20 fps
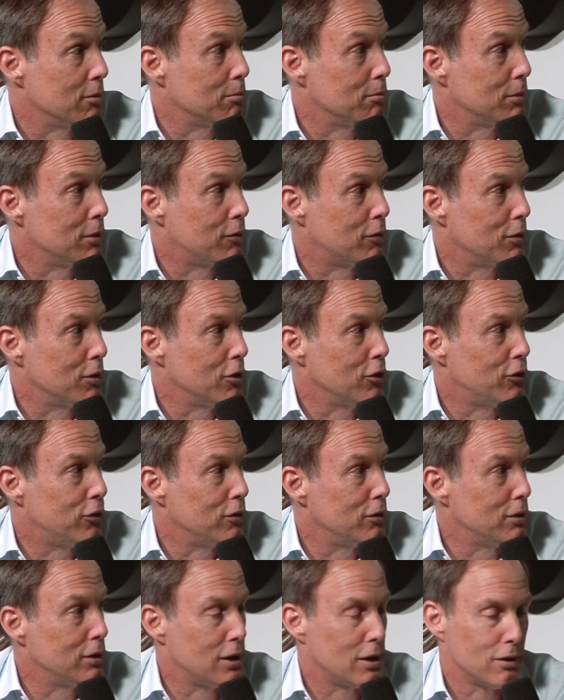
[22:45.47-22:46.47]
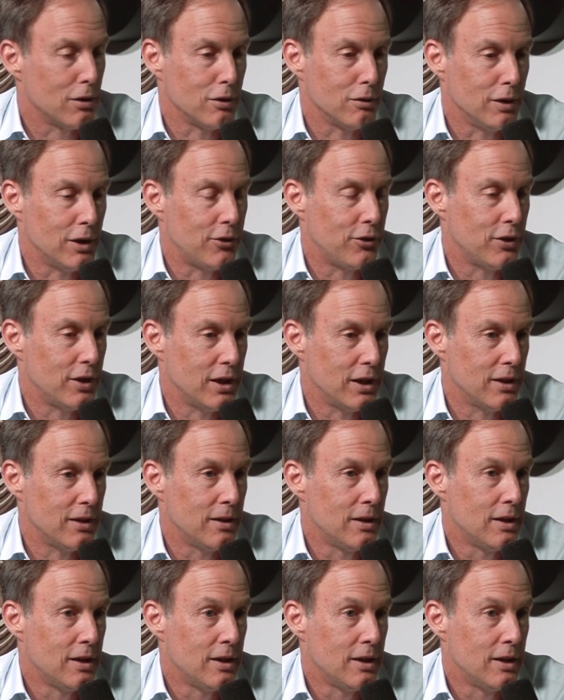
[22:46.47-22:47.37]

But for those that are listening,